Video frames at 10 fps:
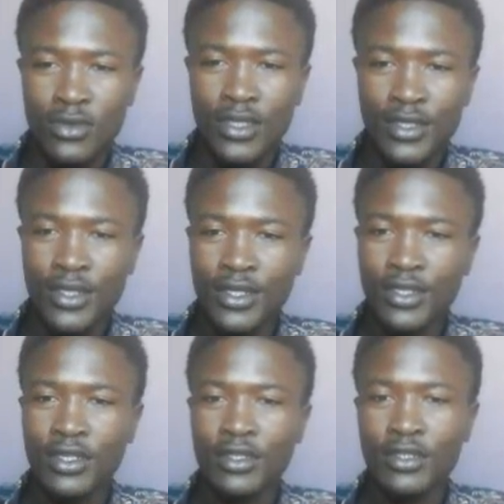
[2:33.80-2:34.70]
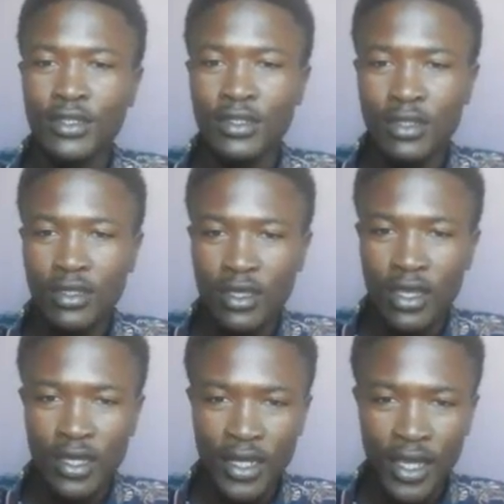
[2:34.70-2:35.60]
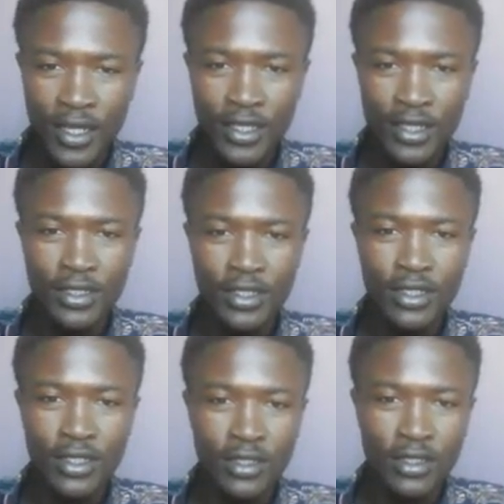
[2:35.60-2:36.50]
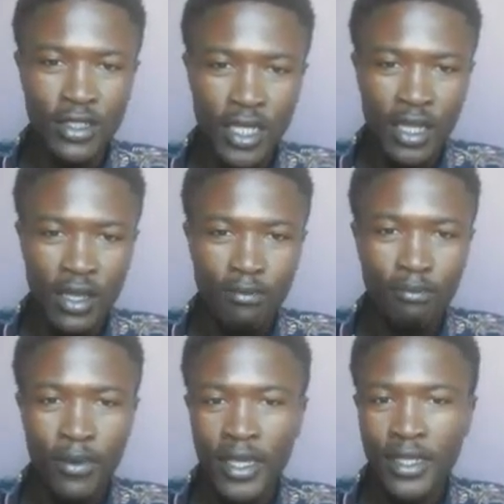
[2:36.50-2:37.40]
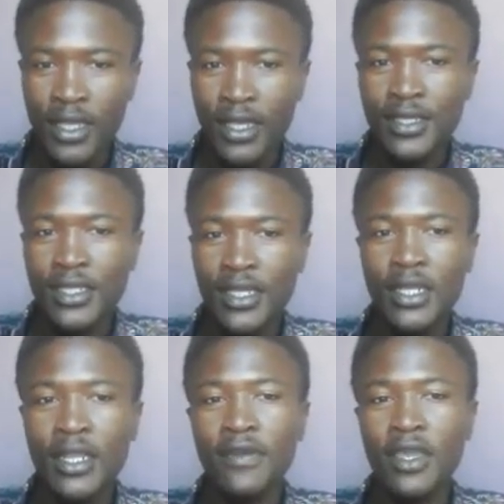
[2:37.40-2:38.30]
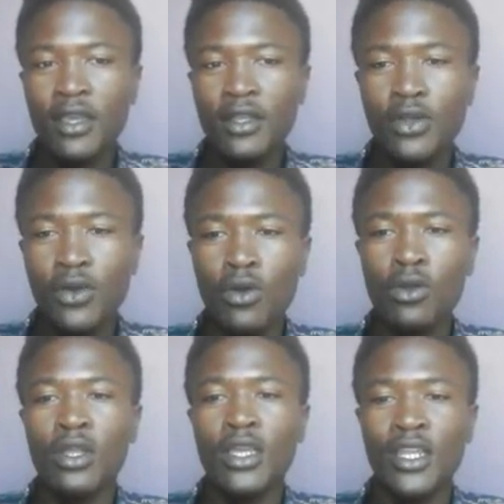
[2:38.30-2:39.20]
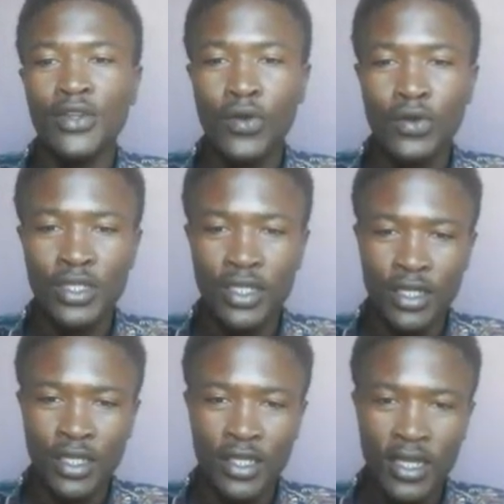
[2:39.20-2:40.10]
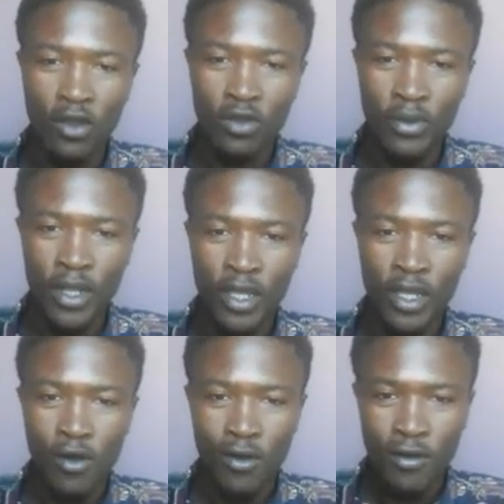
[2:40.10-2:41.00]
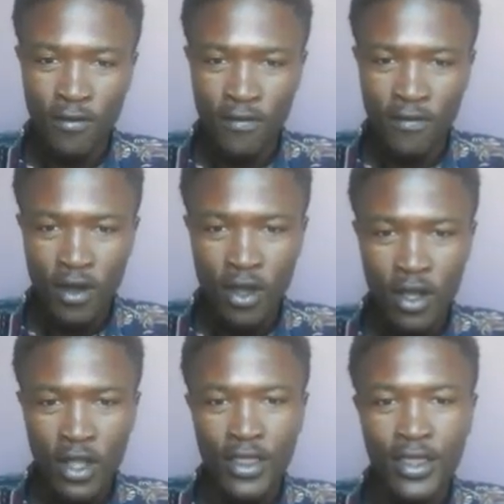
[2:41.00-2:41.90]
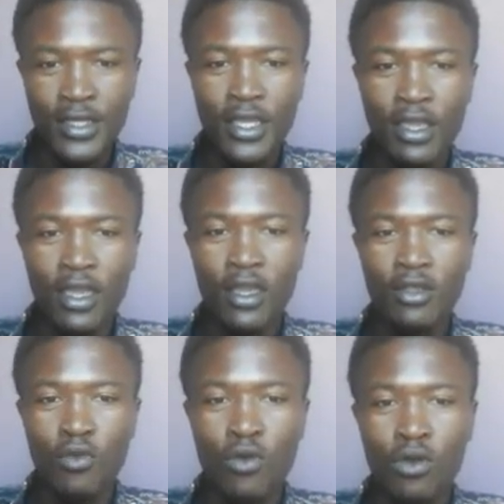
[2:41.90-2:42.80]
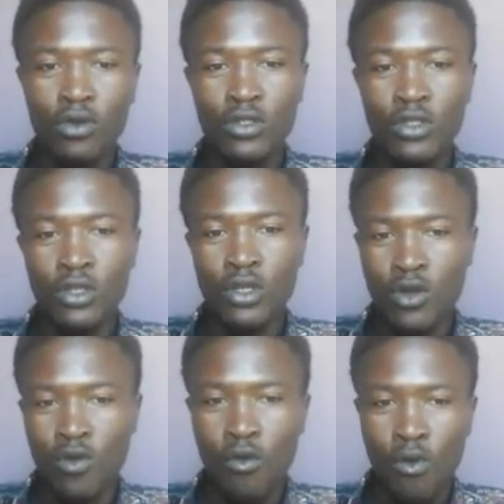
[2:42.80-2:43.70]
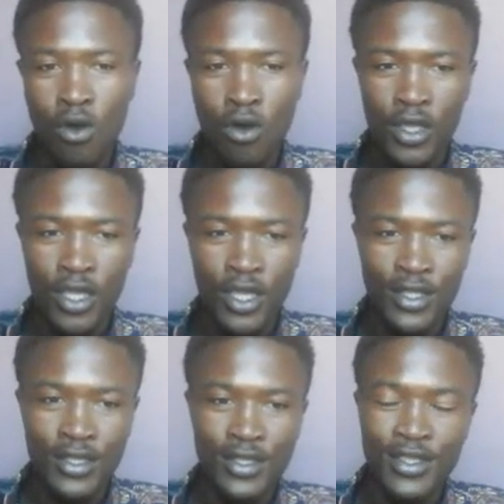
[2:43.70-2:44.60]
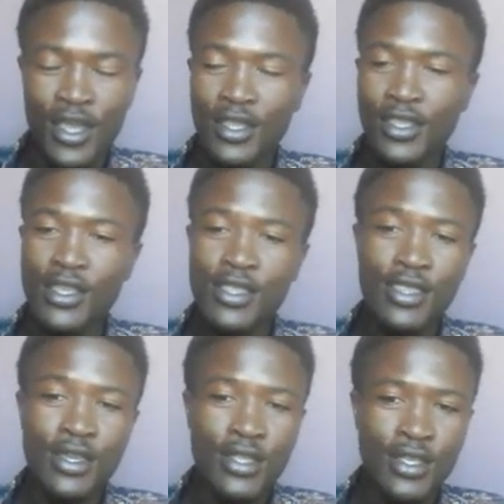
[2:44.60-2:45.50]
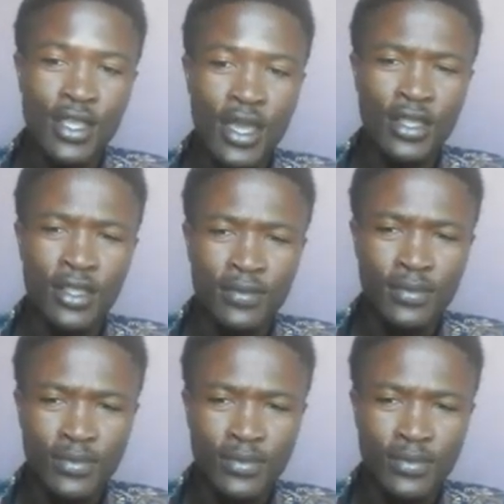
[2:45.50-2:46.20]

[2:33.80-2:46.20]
decisions, and actions played a significant role in causing the outbreak of the Second World War in 1939.